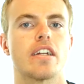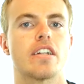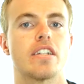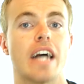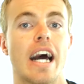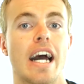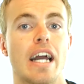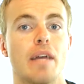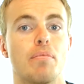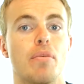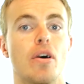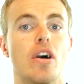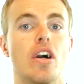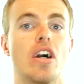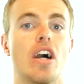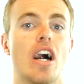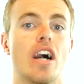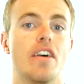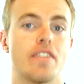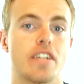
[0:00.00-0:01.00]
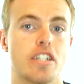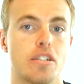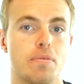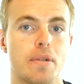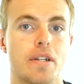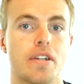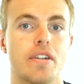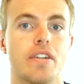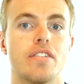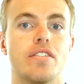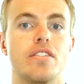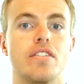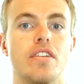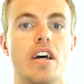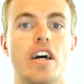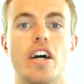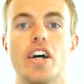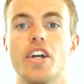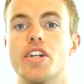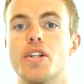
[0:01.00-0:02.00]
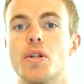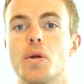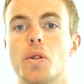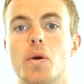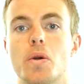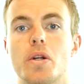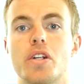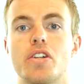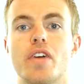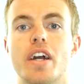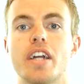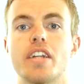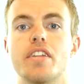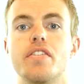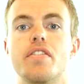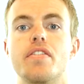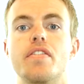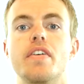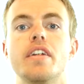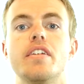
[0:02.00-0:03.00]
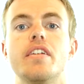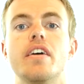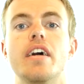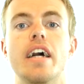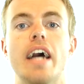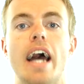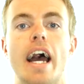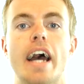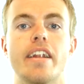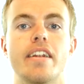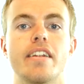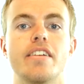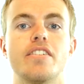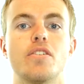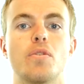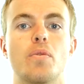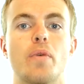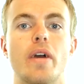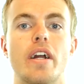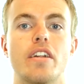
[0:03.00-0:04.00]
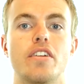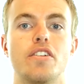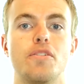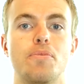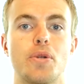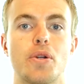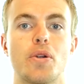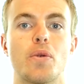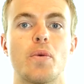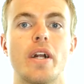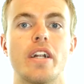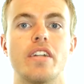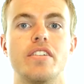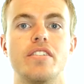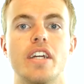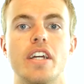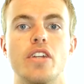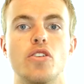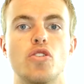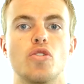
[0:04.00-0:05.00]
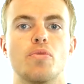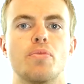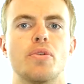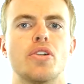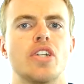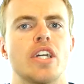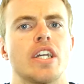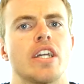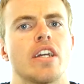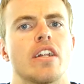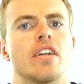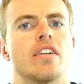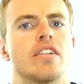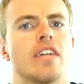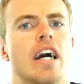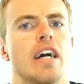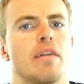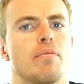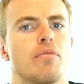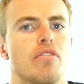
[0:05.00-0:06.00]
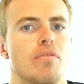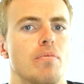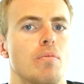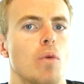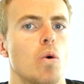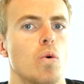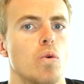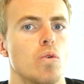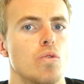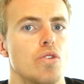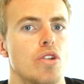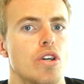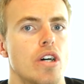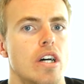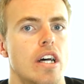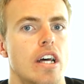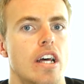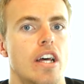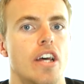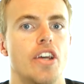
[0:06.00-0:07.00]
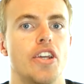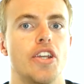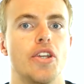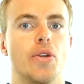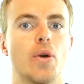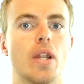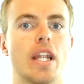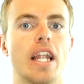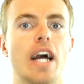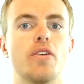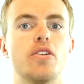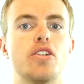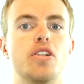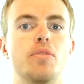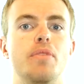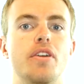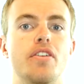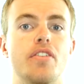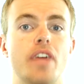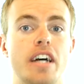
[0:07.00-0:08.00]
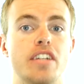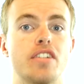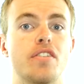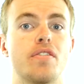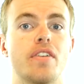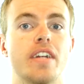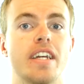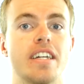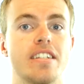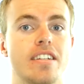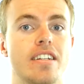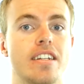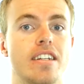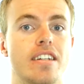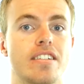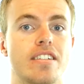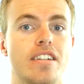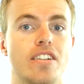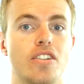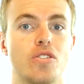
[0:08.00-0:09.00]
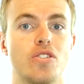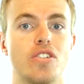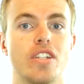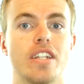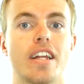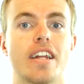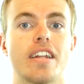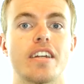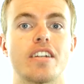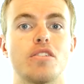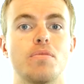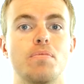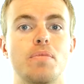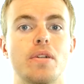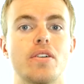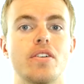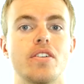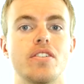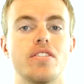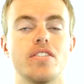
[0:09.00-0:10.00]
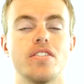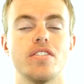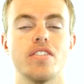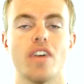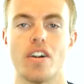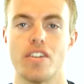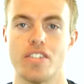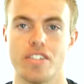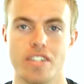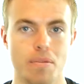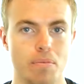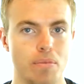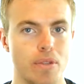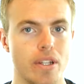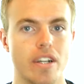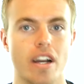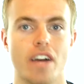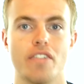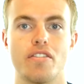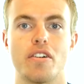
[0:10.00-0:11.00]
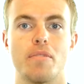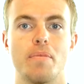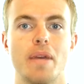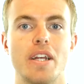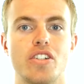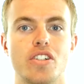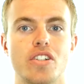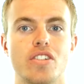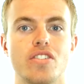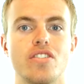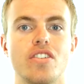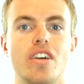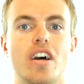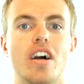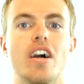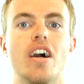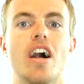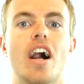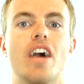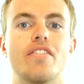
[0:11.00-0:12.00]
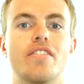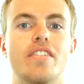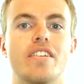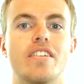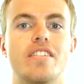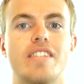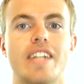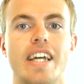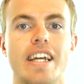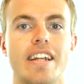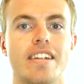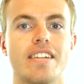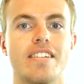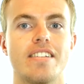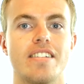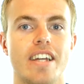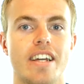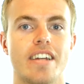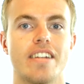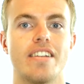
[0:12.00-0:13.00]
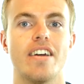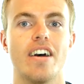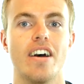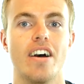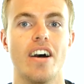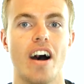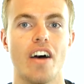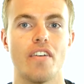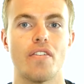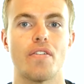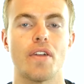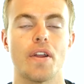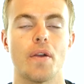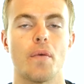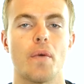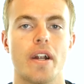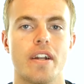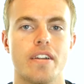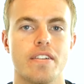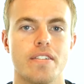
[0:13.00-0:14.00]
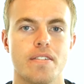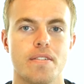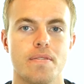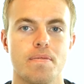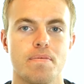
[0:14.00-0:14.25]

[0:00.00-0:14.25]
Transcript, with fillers: type of experience. You're no longer trying to fit endless awareness, pure awareness, into a particular type of mold. You allow it to be as free as it is, and you see that experiences are simply confirmations of the stateless state of free awareness.